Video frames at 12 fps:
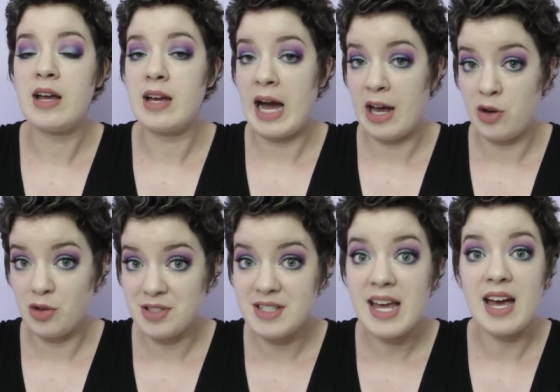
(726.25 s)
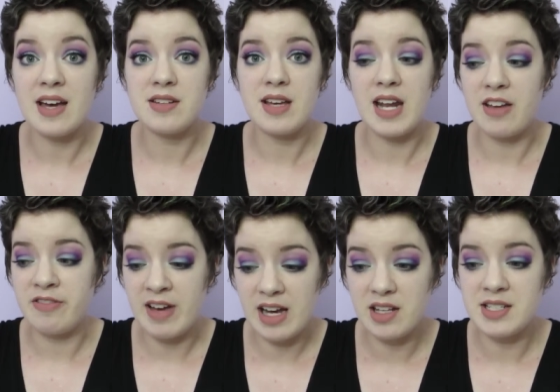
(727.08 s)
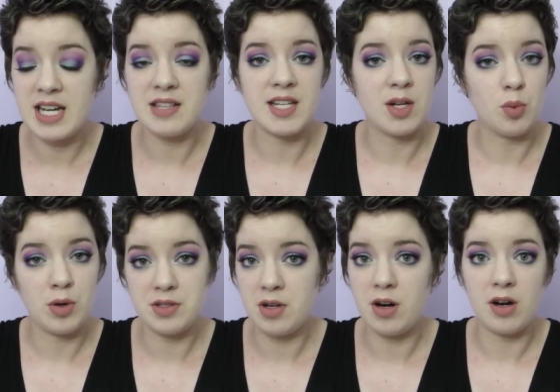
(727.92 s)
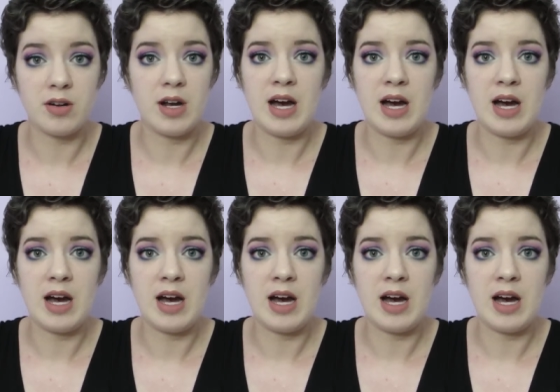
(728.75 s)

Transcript: I understand and I validate that it was hard